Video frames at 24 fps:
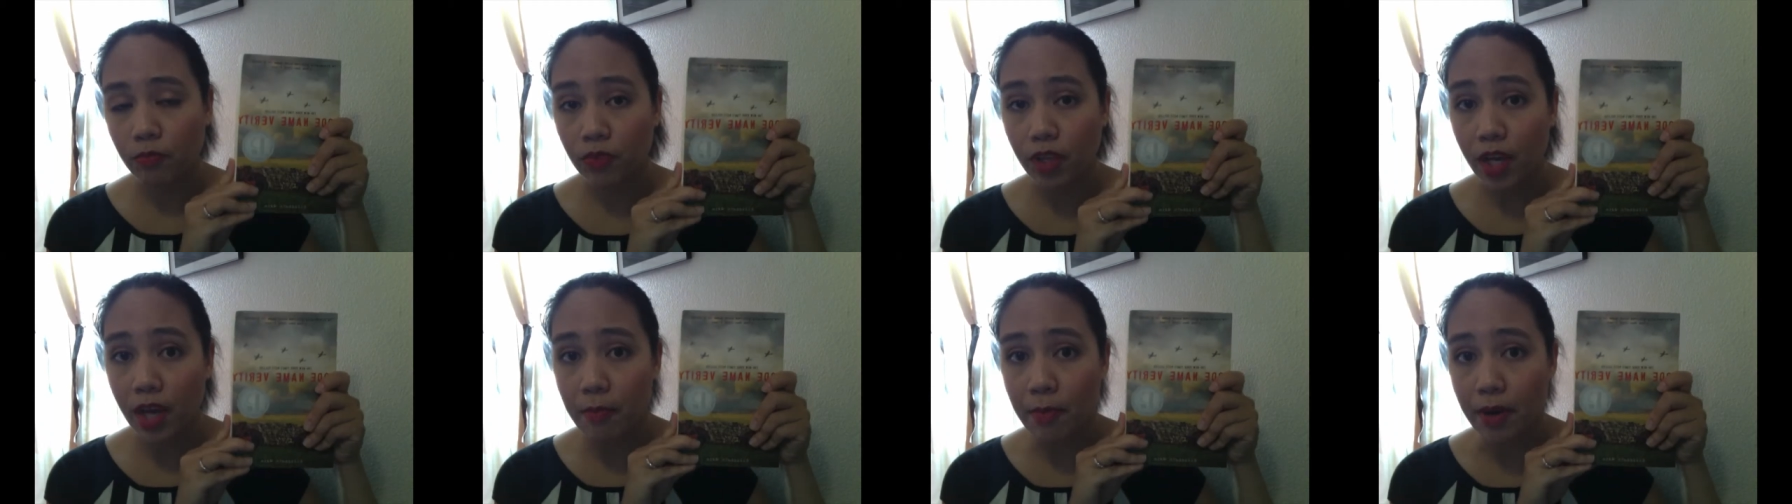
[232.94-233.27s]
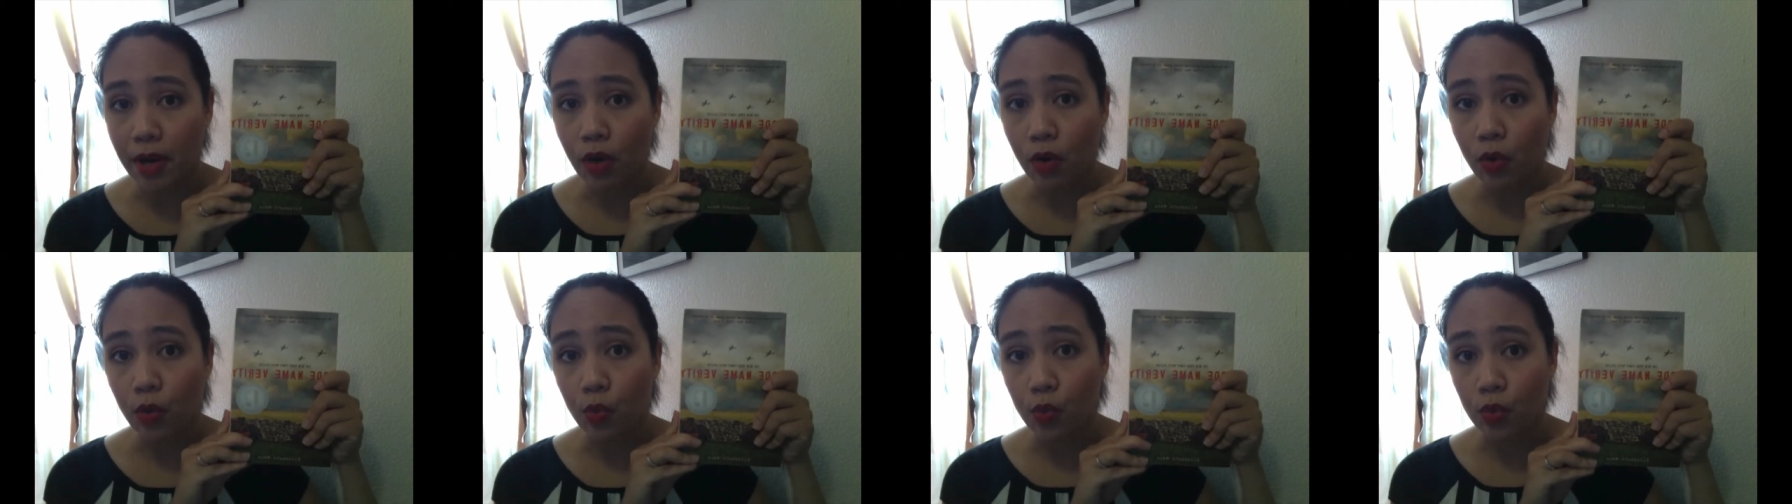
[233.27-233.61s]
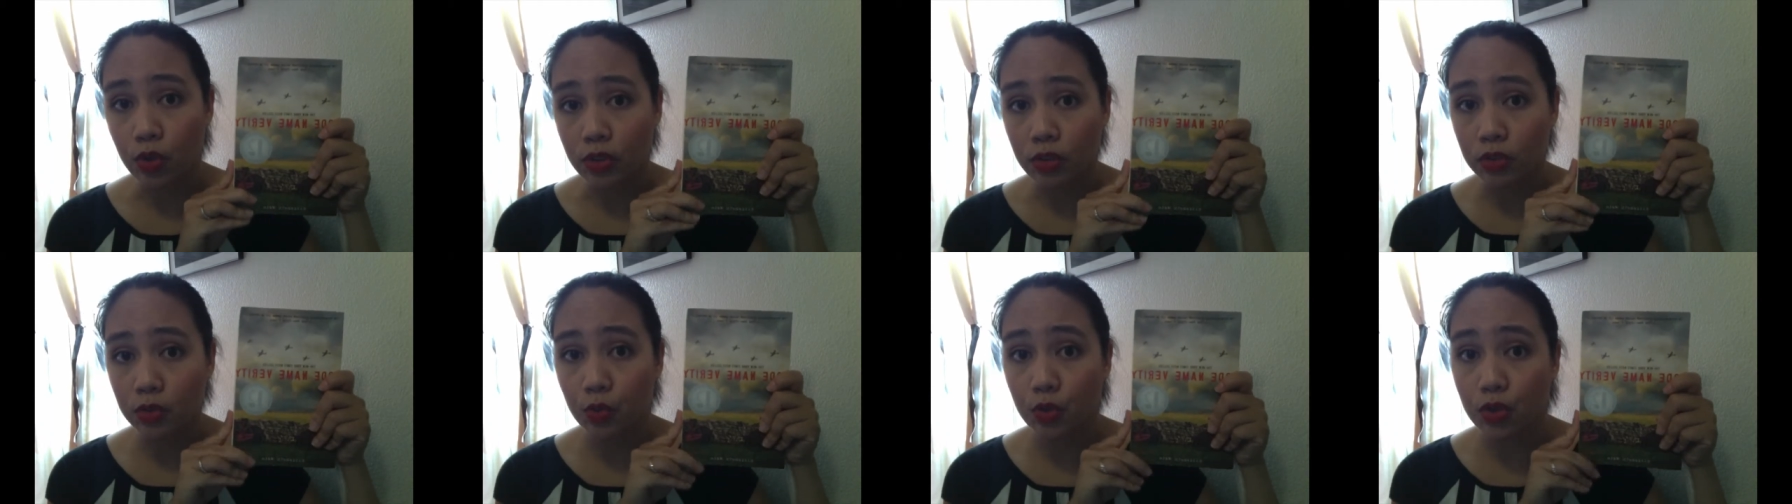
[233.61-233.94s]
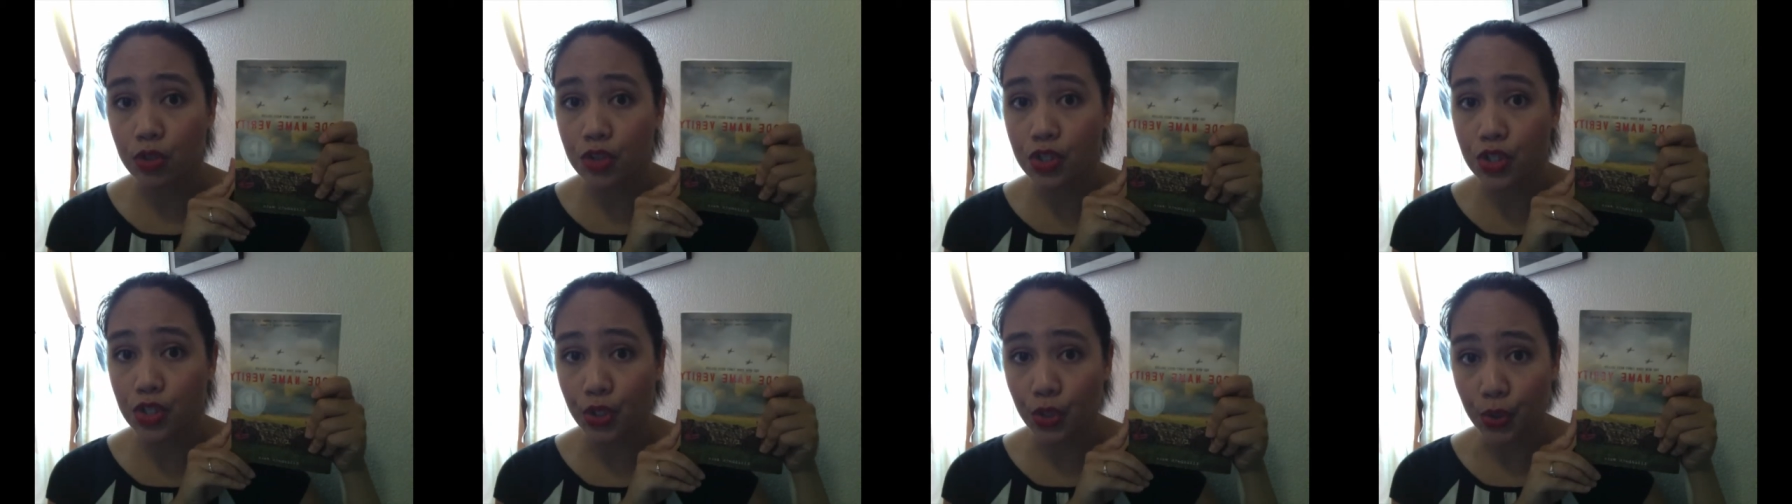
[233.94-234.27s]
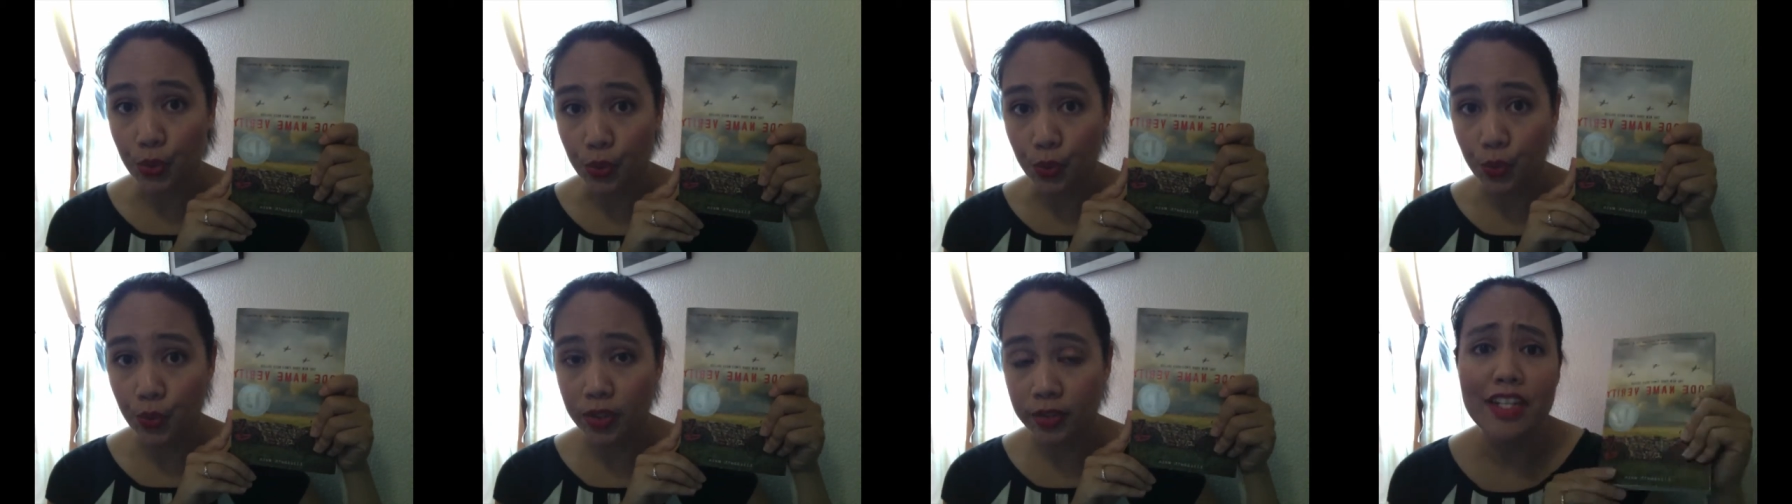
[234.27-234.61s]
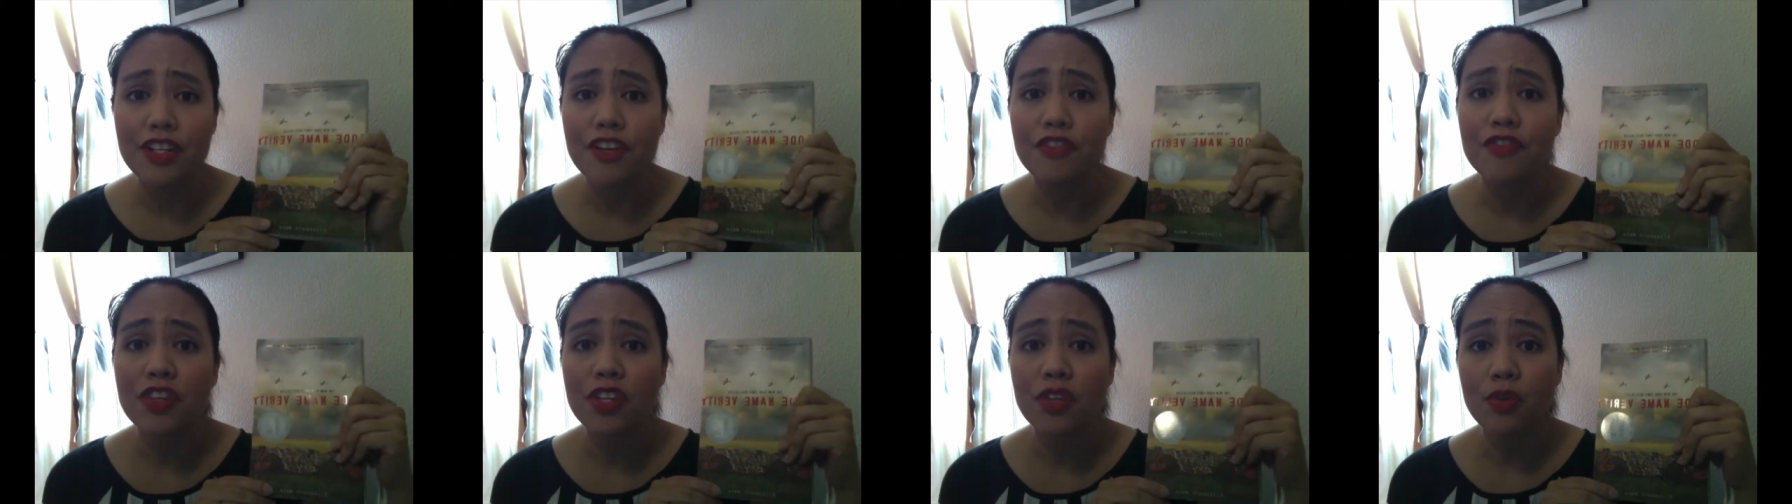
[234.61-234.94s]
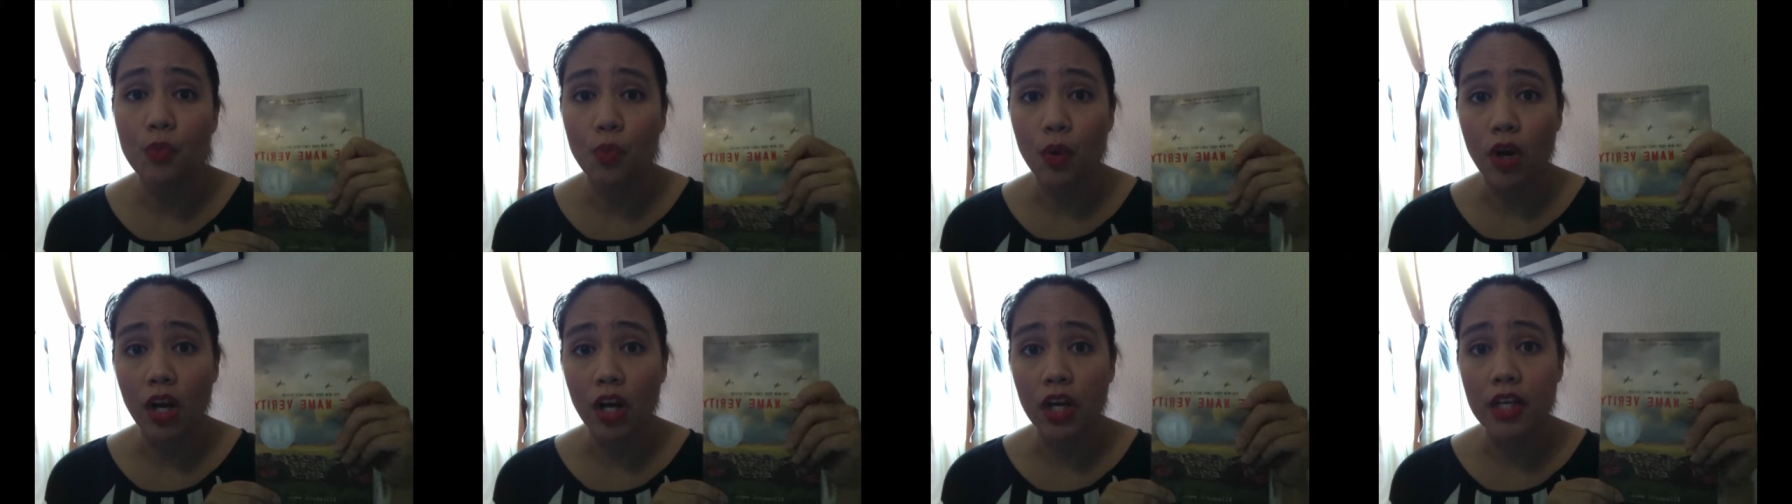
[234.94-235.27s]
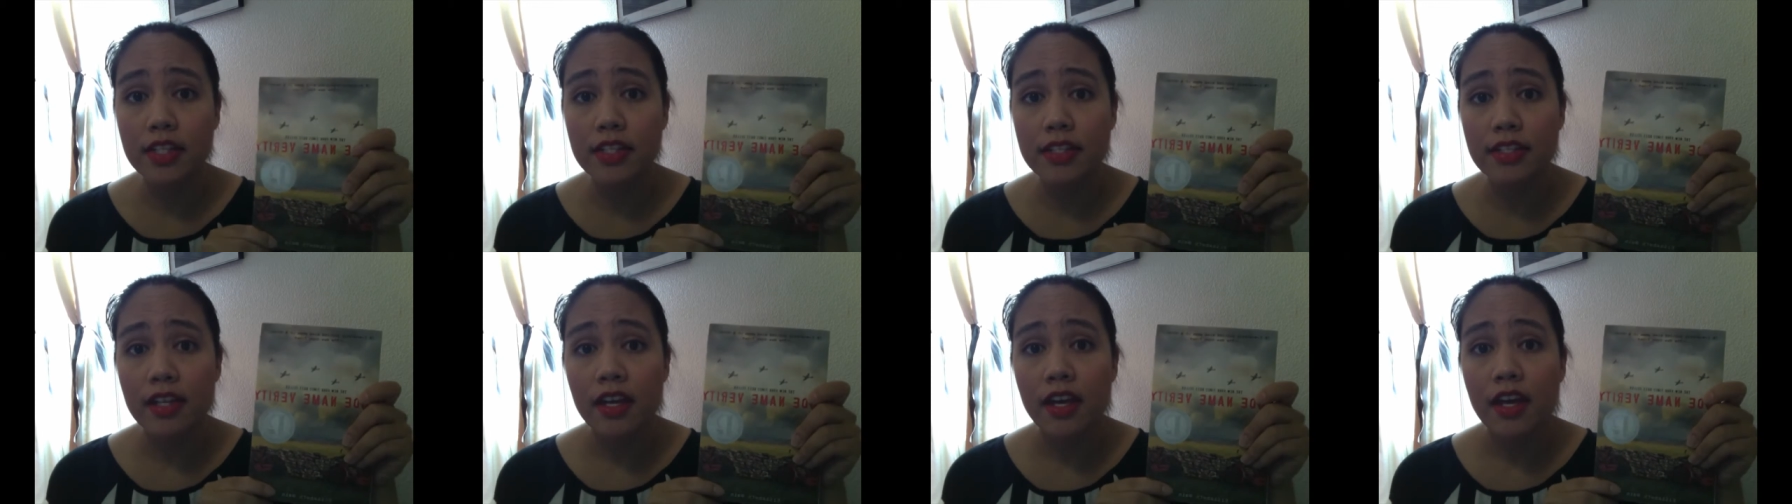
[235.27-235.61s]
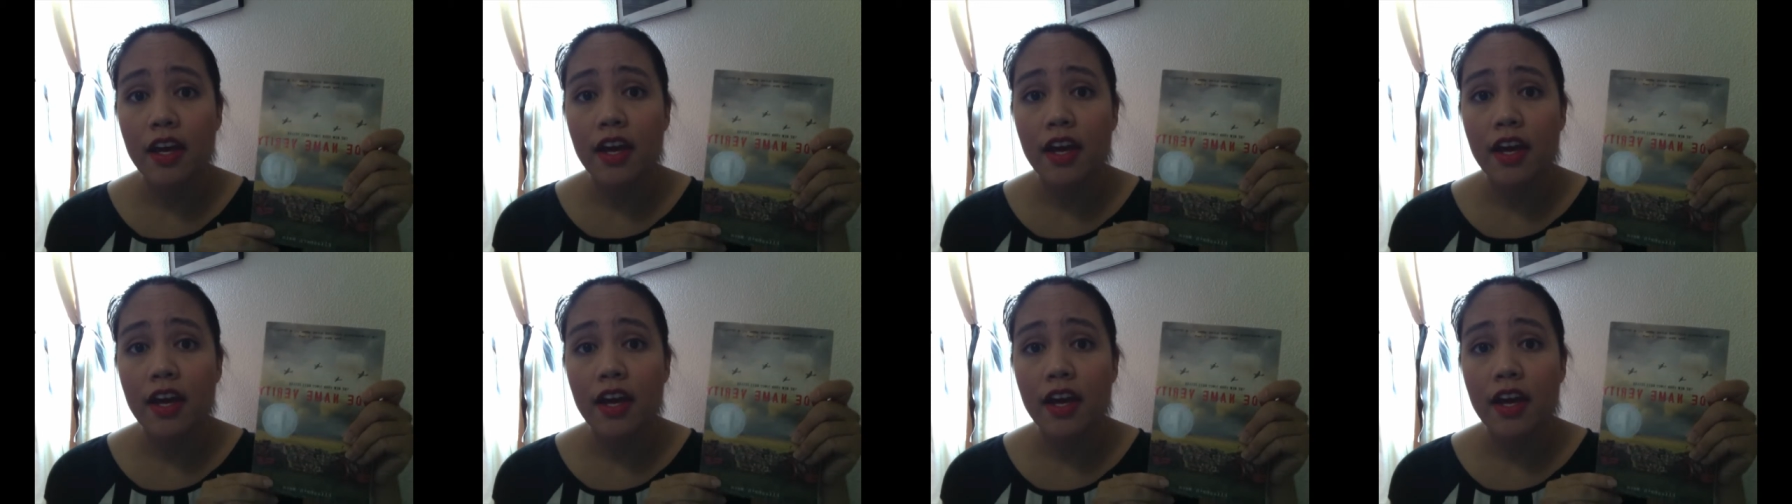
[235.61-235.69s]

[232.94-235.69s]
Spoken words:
about World War II. If you want